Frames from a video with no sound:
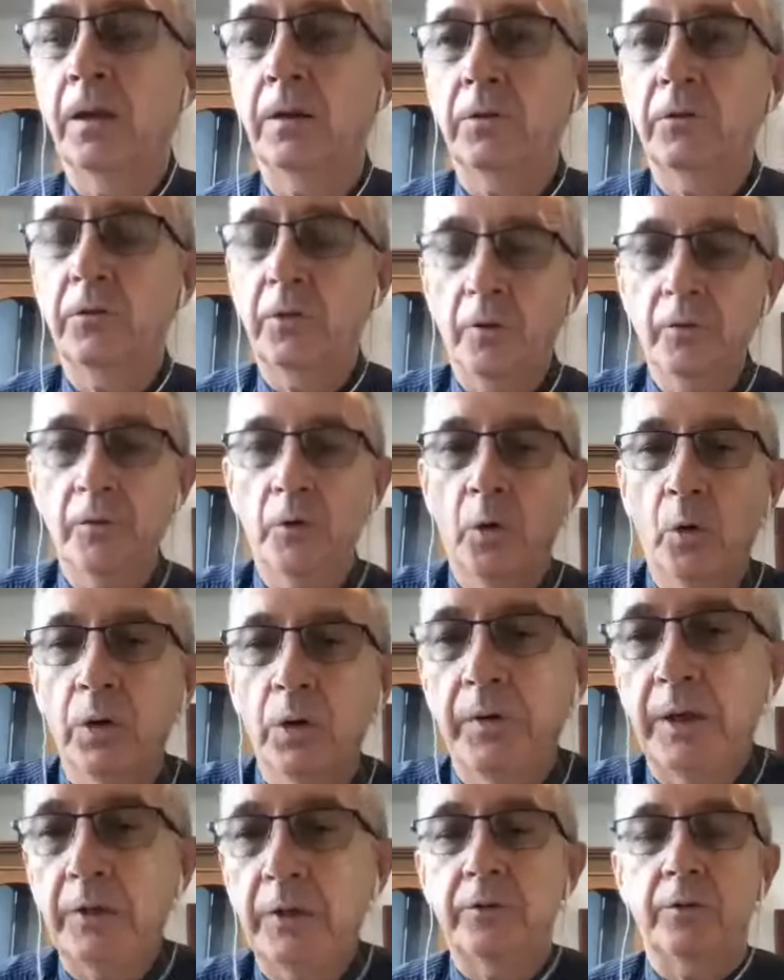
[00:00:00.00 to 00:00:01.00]
all of
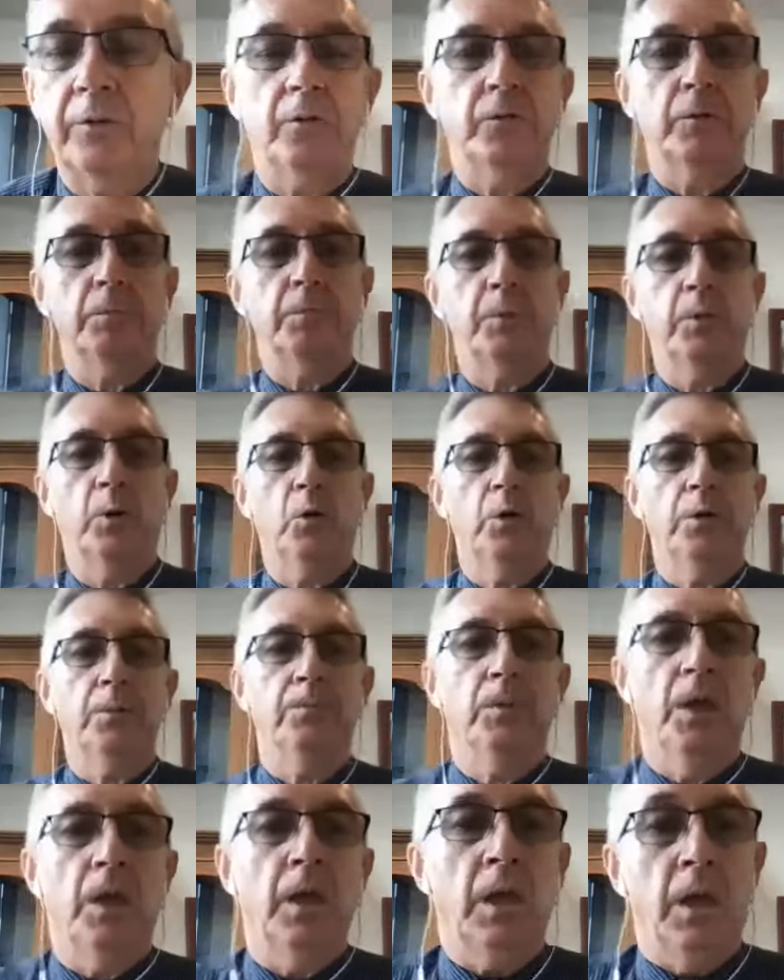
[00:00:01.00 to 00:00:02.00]
us self-employed,
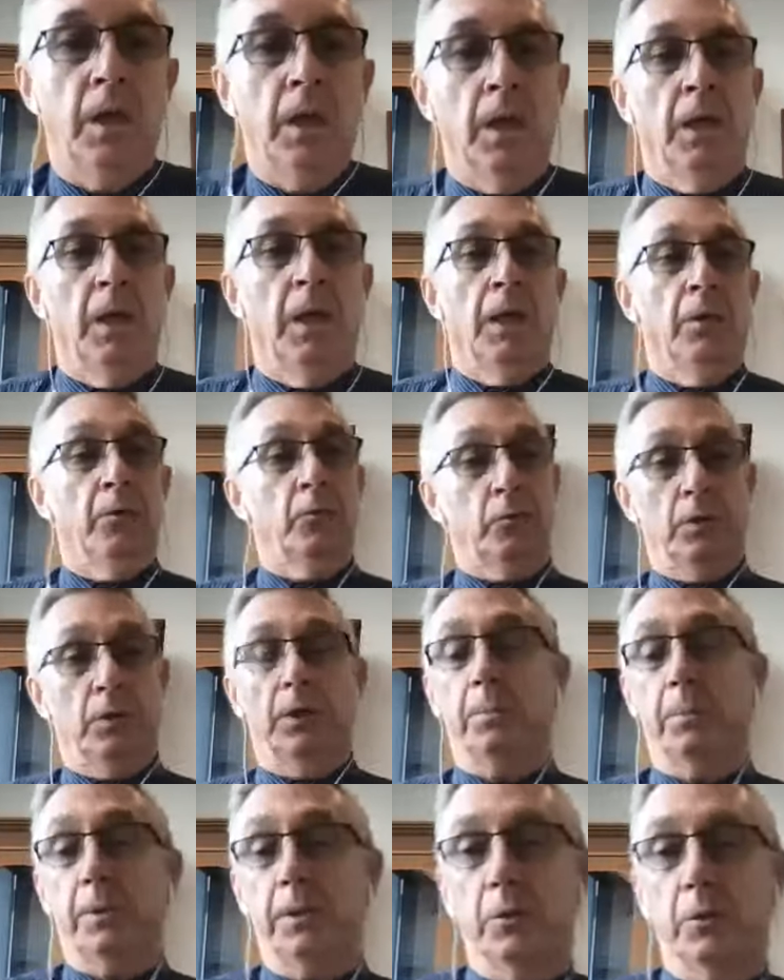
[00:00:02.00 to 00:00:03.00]
it's really
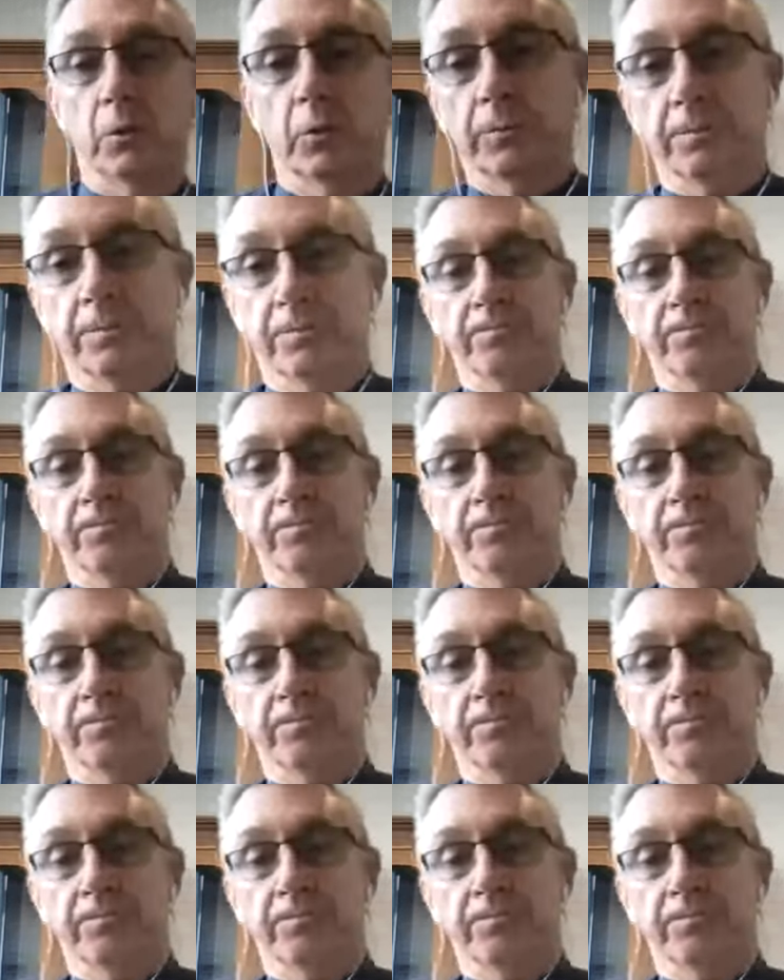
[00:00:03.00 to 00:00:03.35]
pretty good.